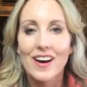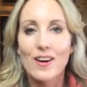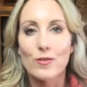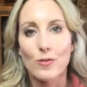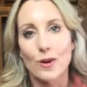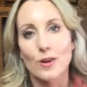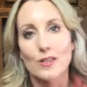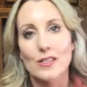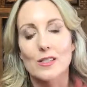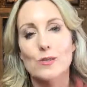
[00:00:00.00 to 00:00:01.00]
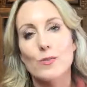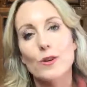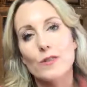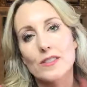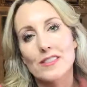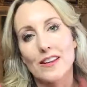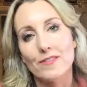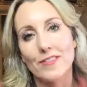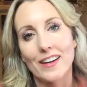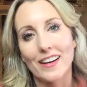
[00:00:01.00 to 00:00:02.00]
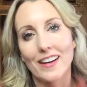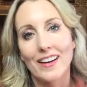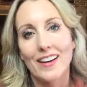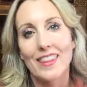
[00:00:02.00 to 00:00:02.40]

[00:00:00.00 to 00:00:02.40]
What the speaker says: of words. It's this beautiful symphony